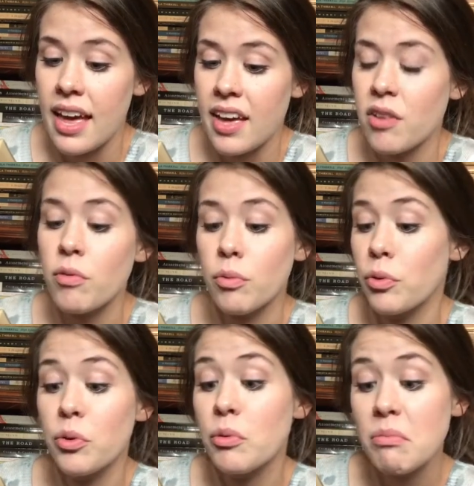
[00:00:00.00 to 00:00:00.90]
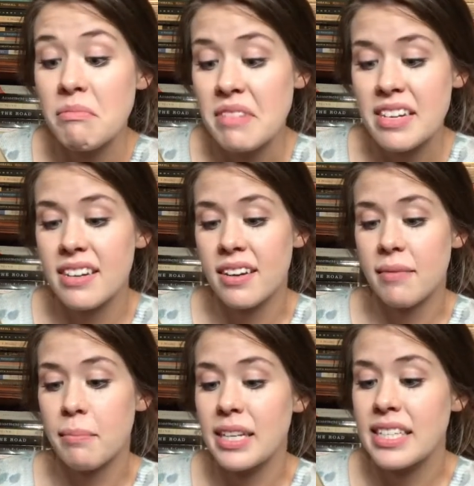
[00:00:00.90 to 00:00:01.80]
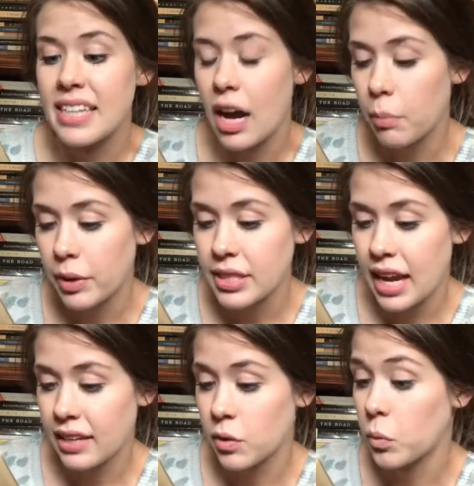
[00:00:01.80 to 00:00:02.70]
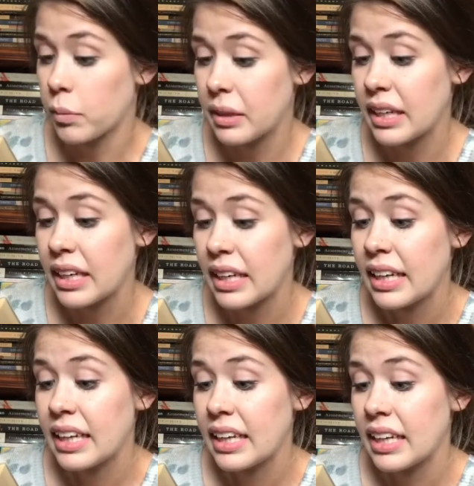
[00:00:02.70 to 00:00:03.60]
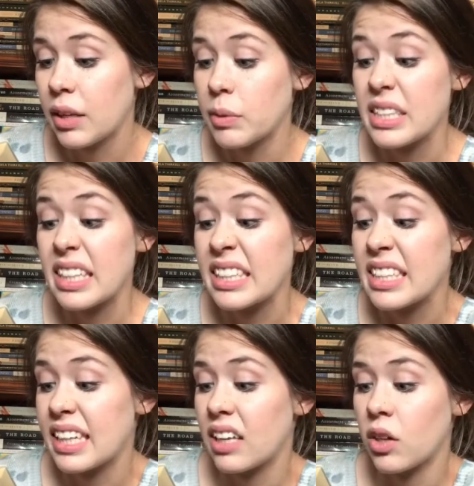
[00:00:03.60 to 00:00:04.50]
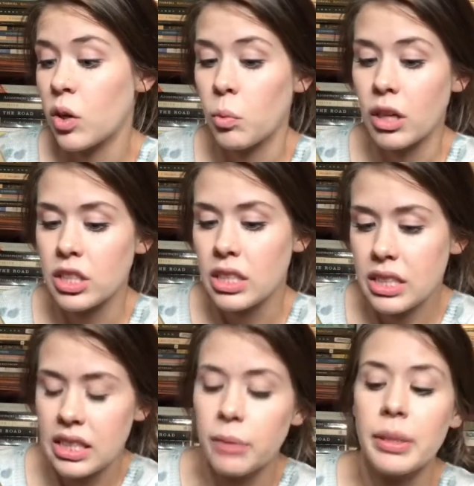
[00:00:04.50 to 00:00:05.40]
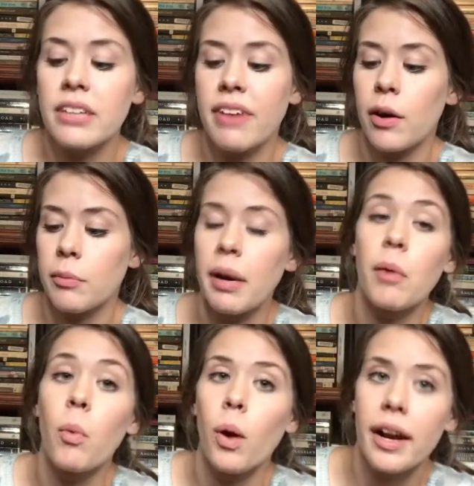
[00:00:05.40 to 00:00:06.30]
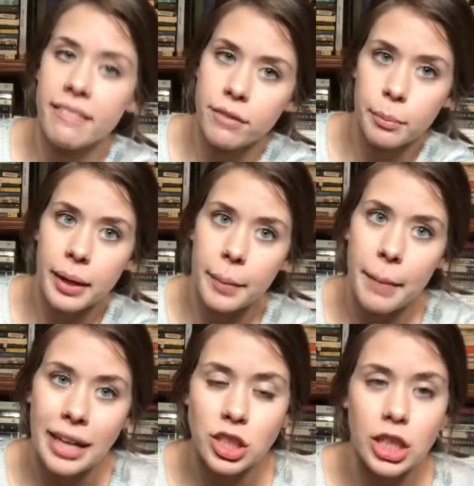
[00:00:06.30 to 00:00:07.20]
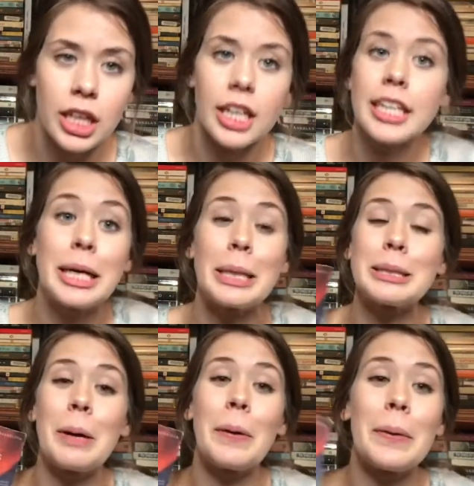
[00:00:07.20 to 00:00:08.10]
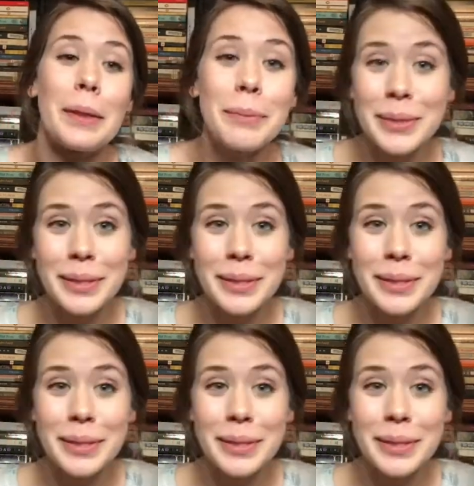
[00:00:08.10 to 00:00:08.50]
Eru must now protect the woman he was sent to kill or watch the city be devoured by war and forbidden so they both